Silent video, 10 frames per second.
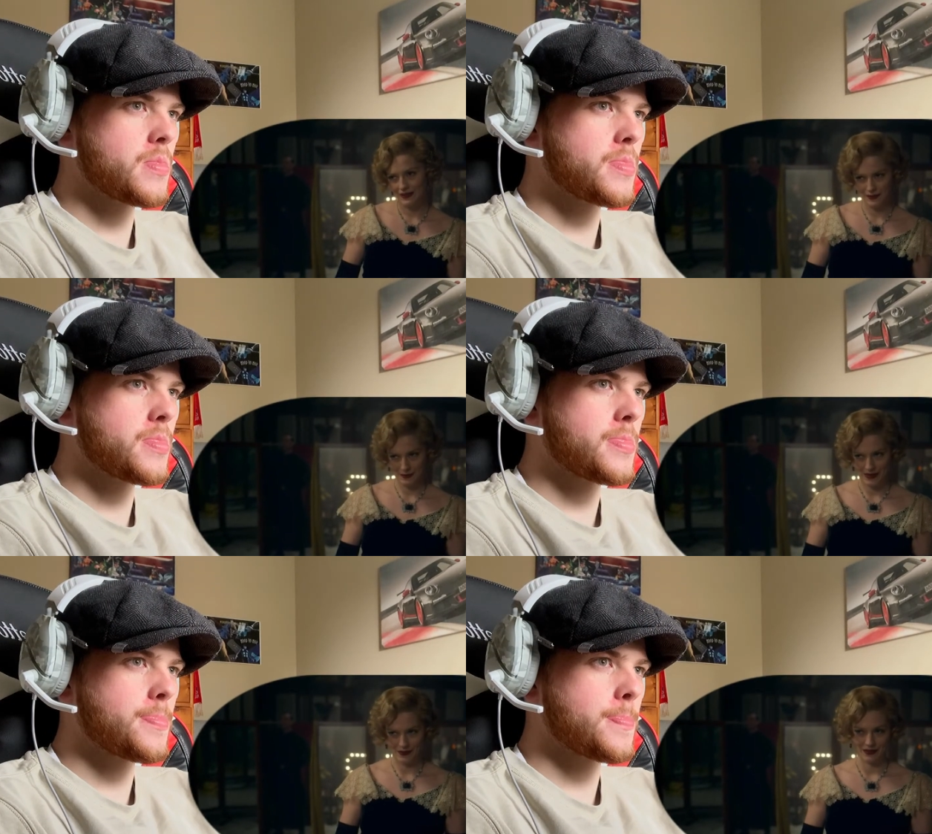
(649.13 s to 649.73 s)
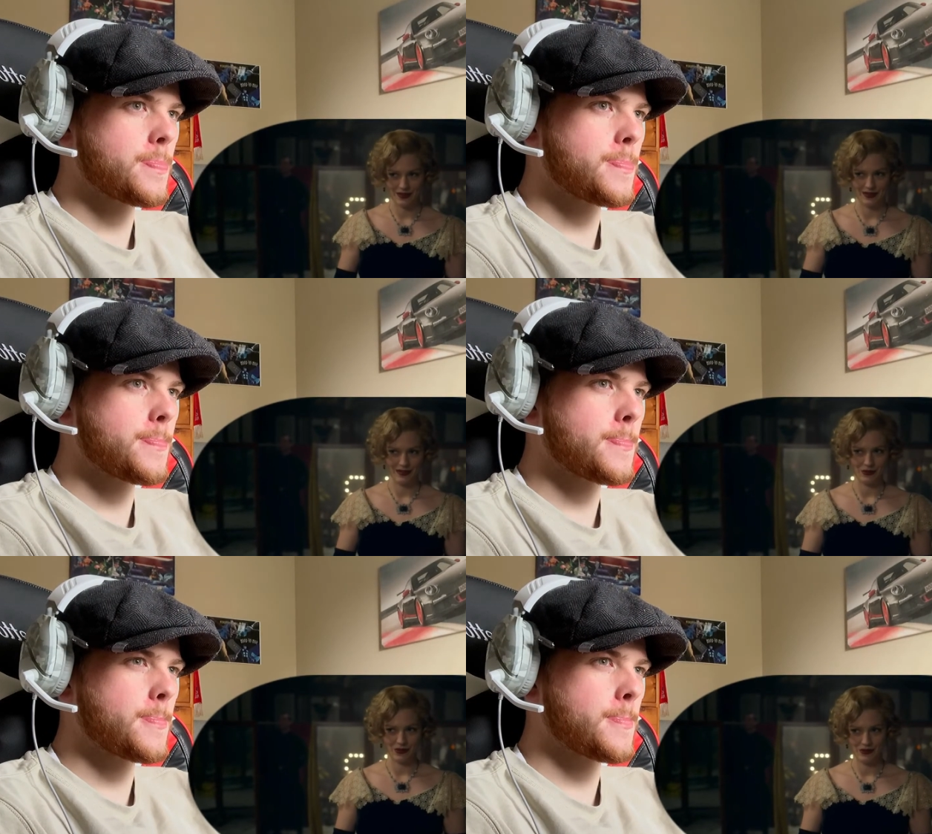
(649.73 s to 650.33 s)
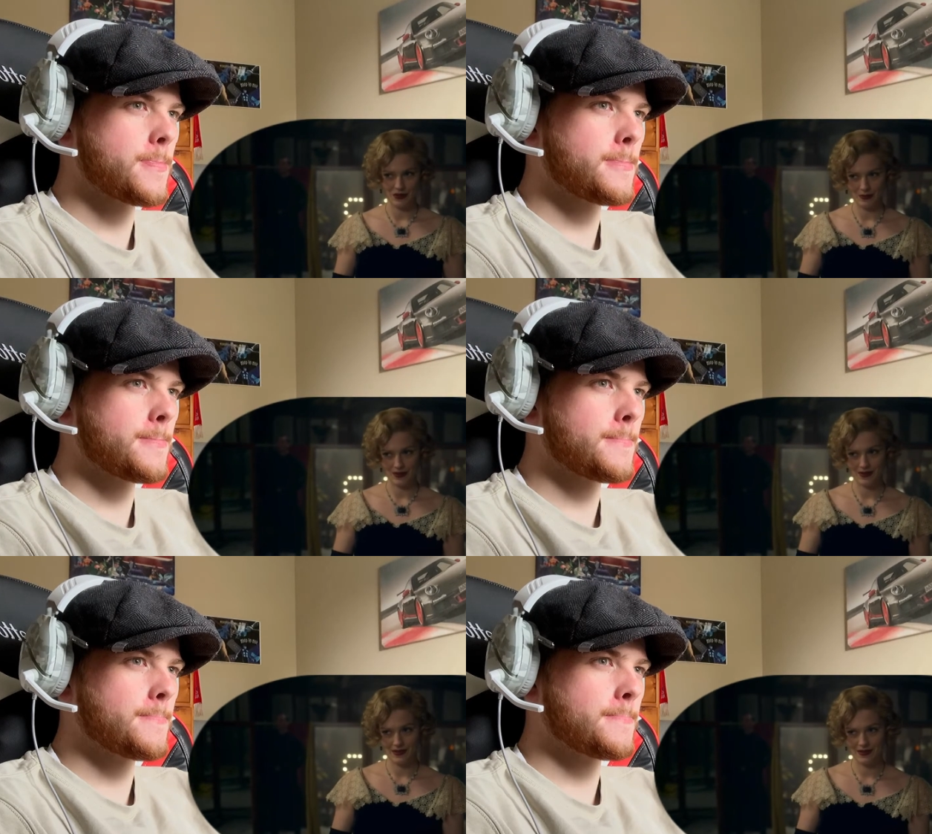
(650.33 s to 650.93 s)
Speaker 1: from now on, can I call you
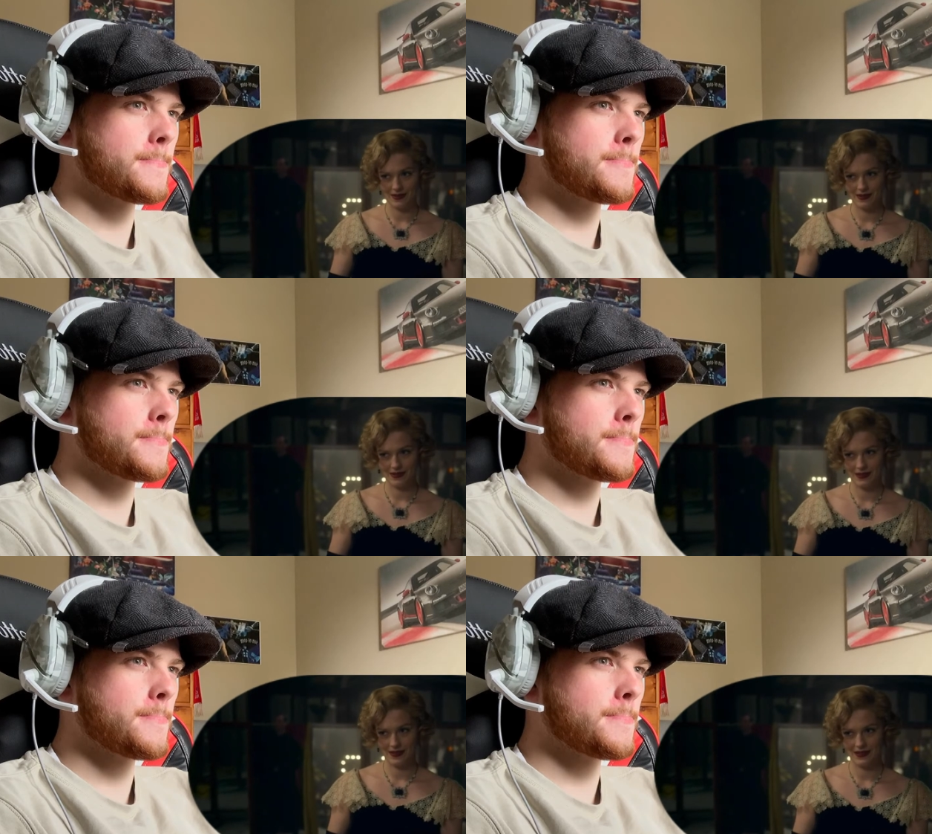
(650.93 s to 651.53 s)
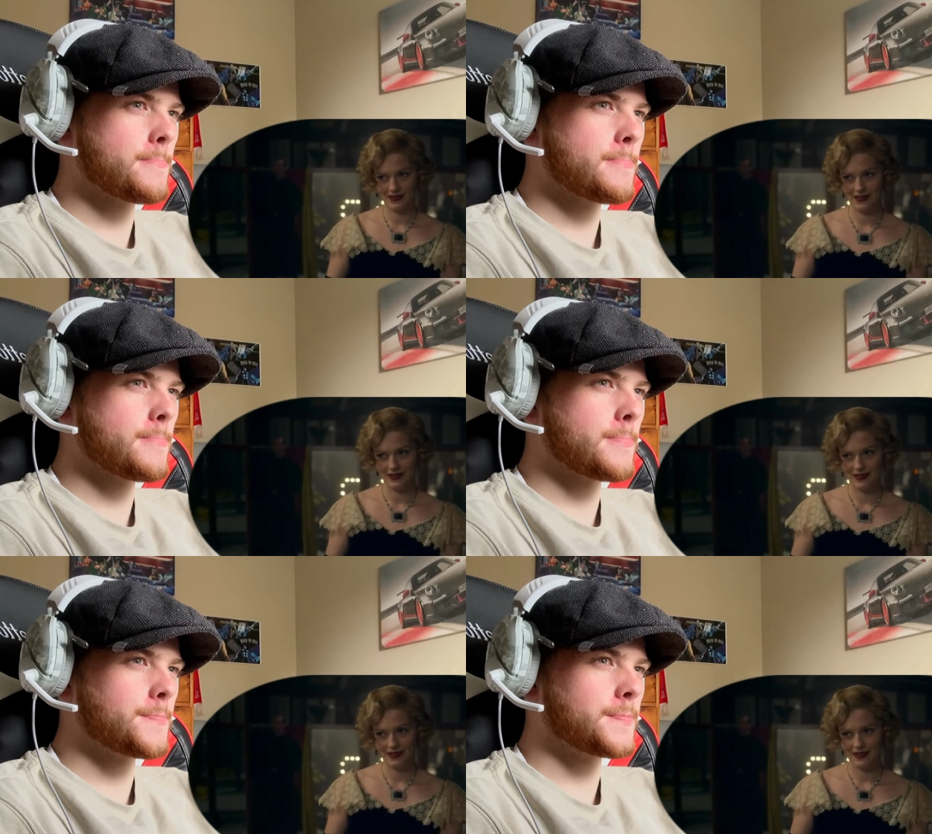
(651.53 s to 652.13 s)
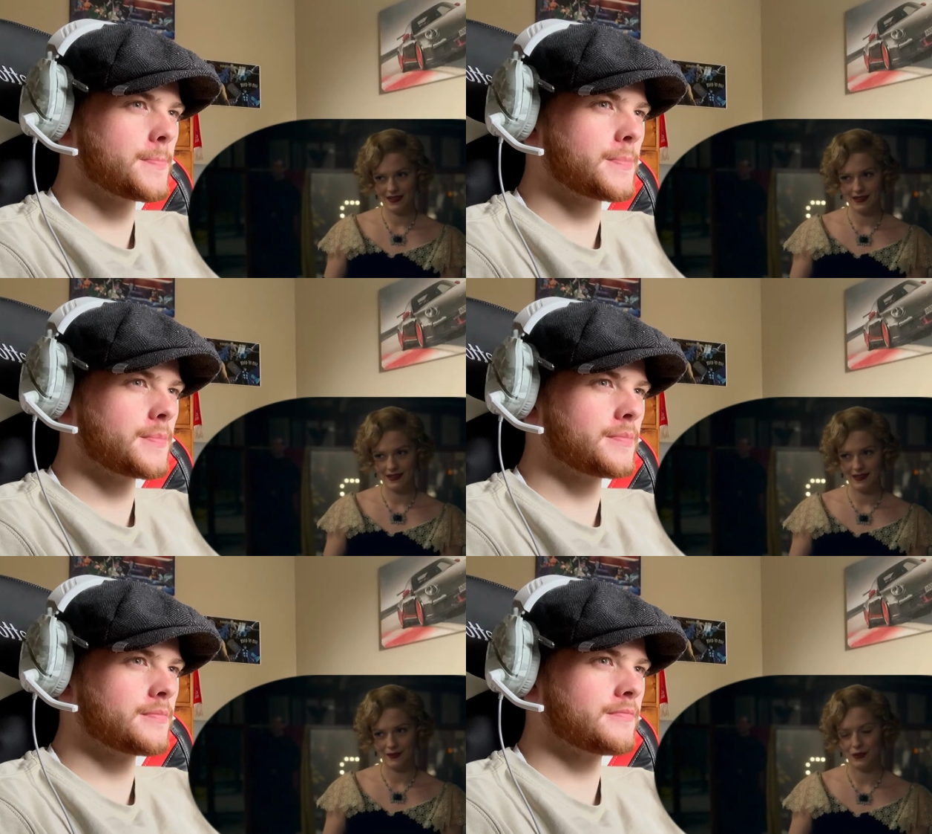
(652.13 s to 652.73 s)
Thomas? If you like.
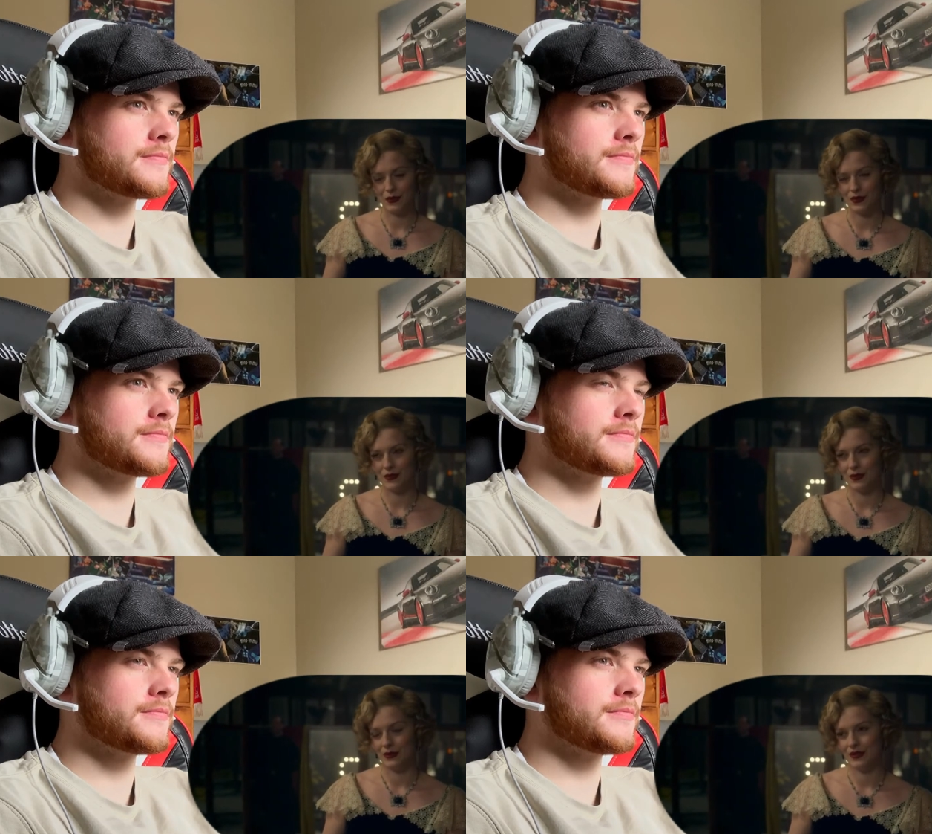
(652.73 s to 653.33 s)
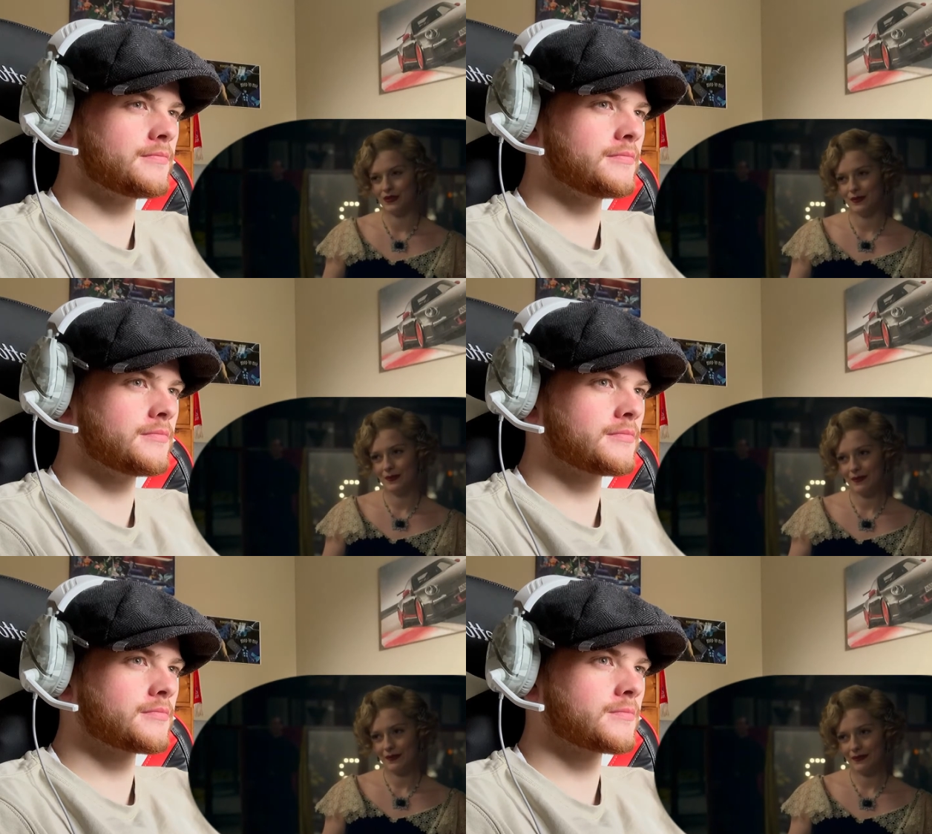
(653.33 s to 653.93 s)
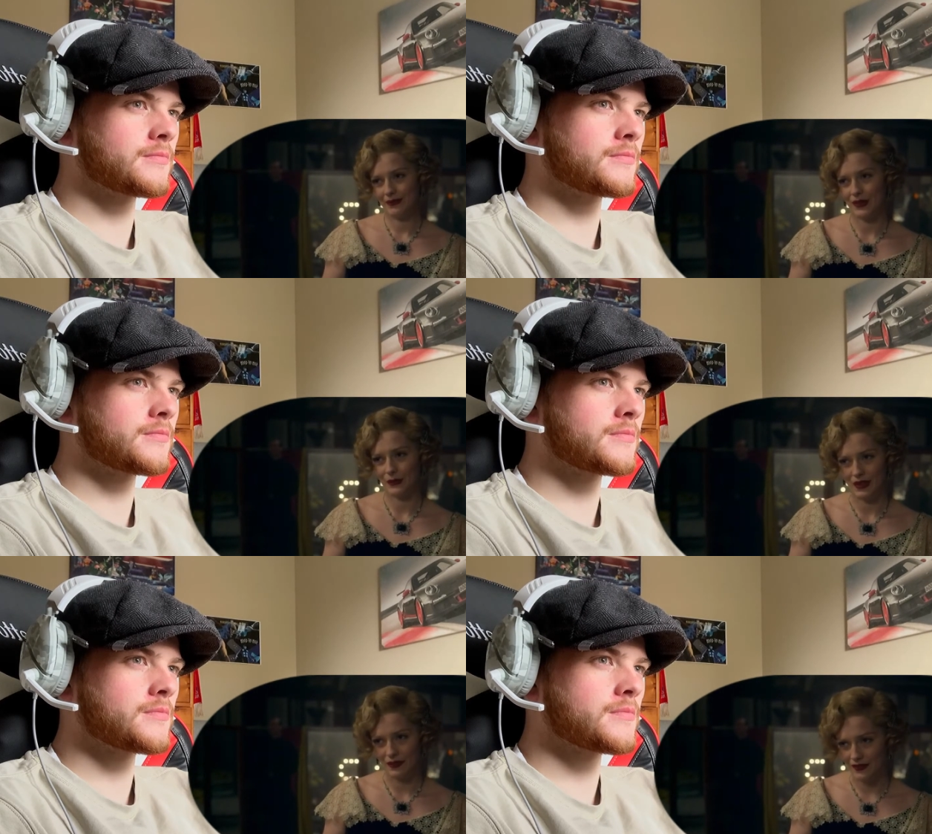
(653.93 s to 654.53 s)
Of course we would.
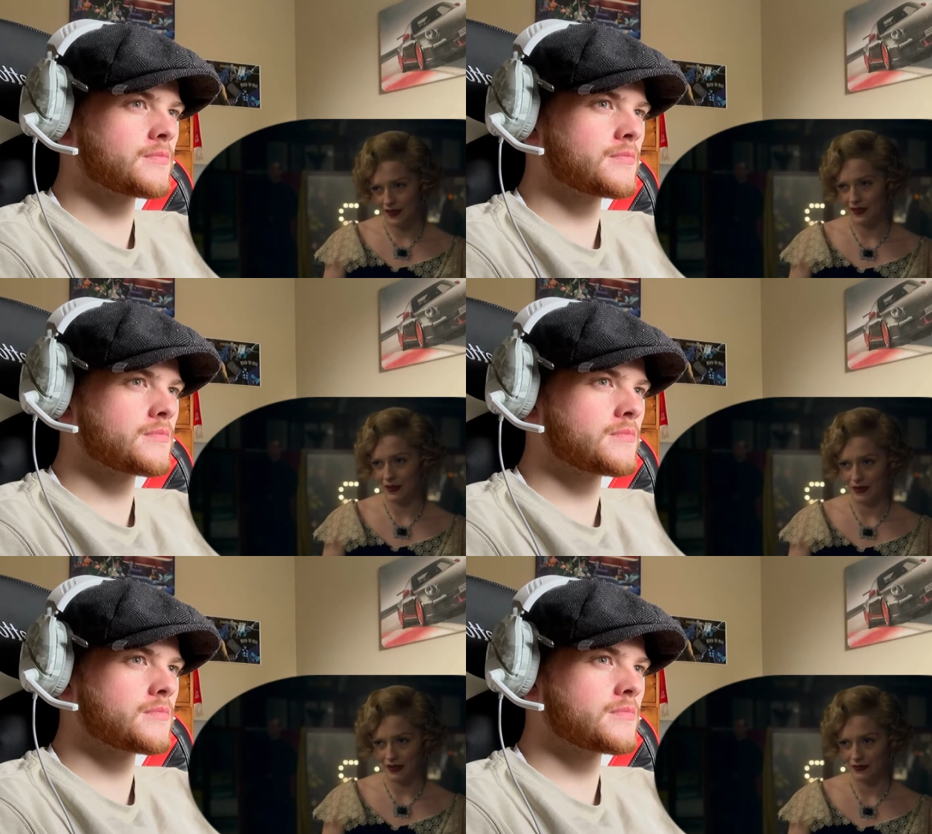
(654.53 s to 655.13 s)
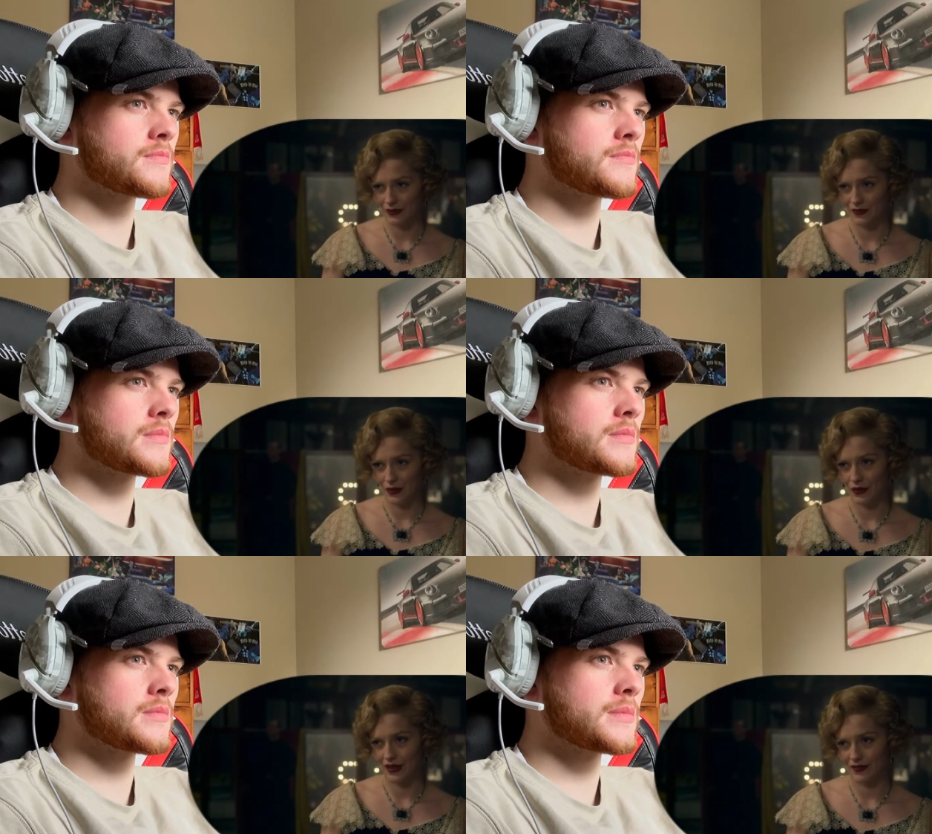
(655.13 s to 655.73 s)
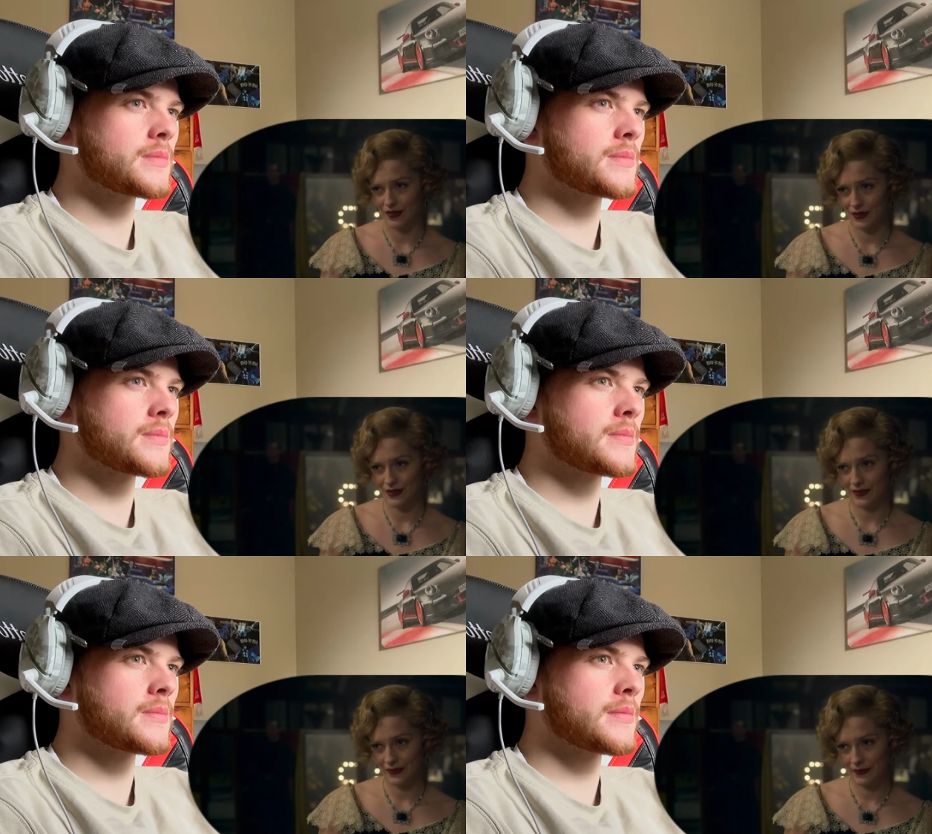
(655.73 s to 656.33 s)
And we are very grateful for your efforts.